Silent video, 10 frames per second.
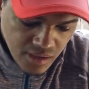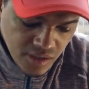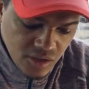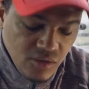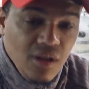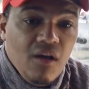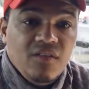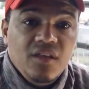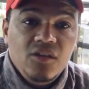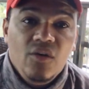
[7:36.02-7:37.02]
So now
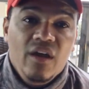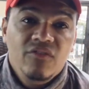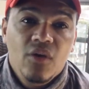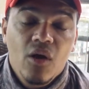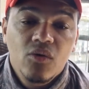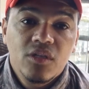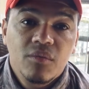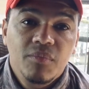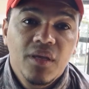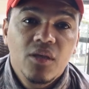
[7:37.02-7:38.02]
that you have your
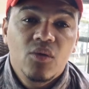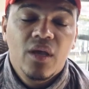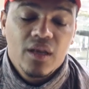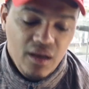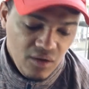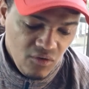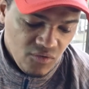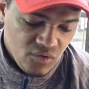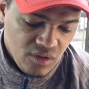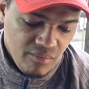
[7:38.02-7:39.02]
OTP, you can head
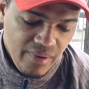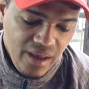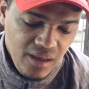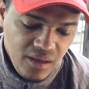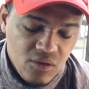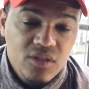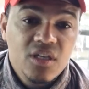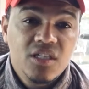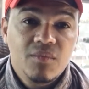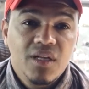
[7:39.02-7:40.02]
off to the bank, your
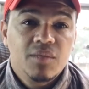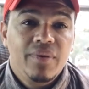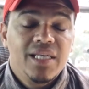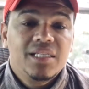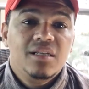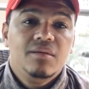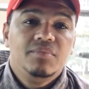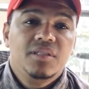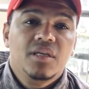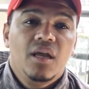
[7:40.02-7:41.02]
6 months pay
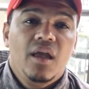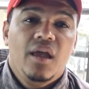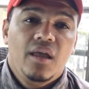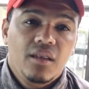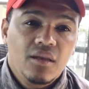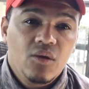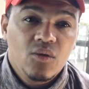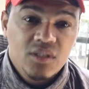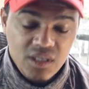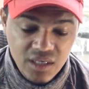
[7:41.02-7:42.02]
slips and
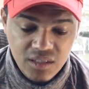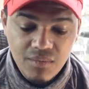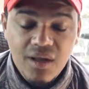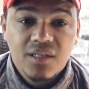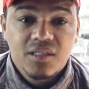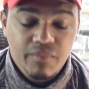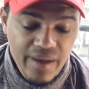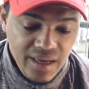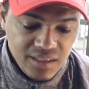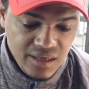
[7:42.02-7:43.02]
your 6 months
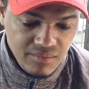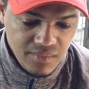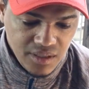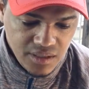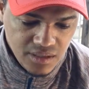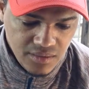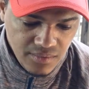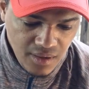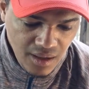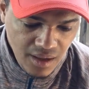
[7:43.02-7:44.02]
bank statements,
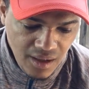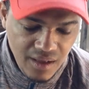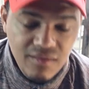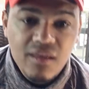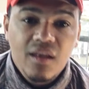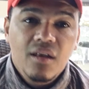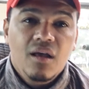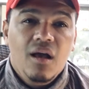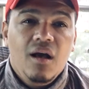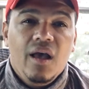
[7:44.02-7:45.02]
and then
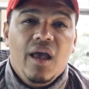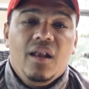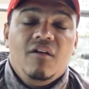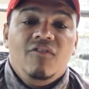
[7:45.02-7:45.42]
an